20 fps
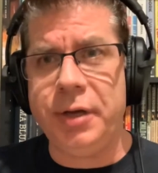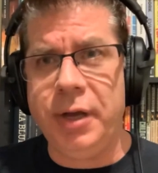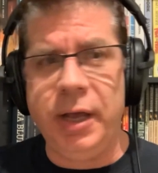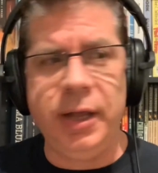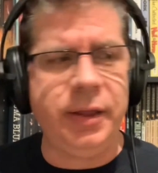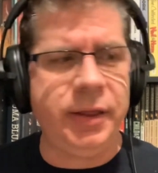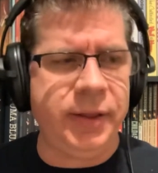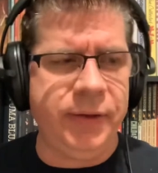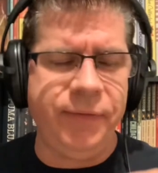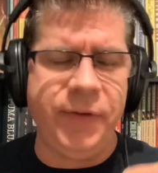
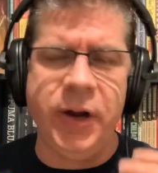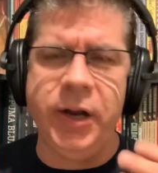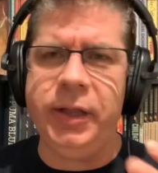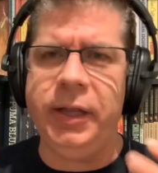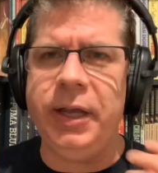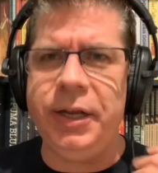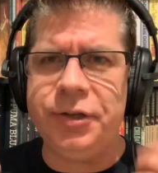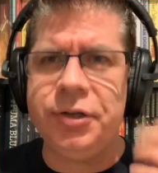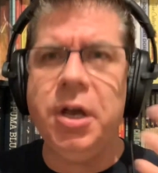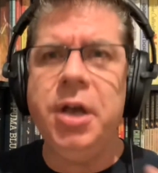at the very
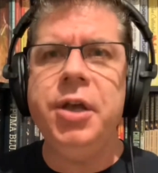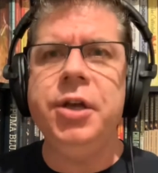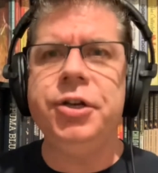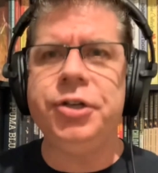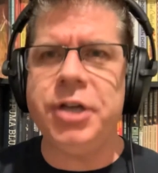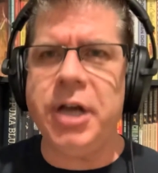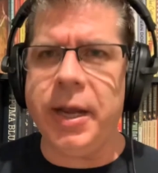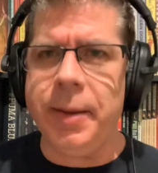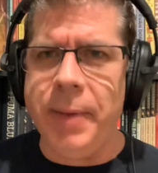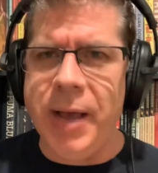least,
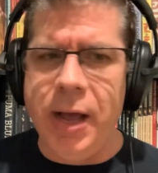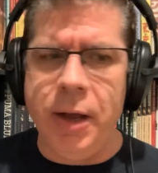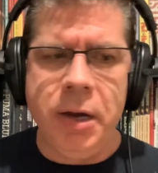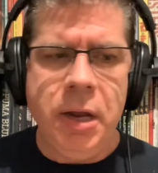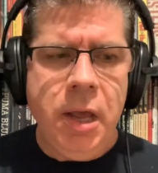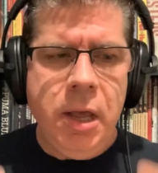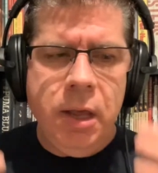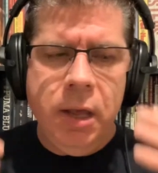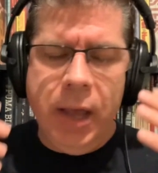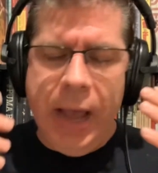check them out.
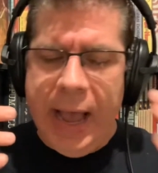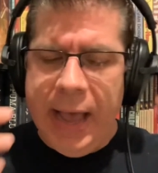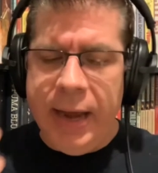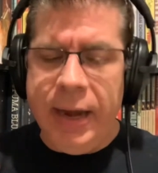And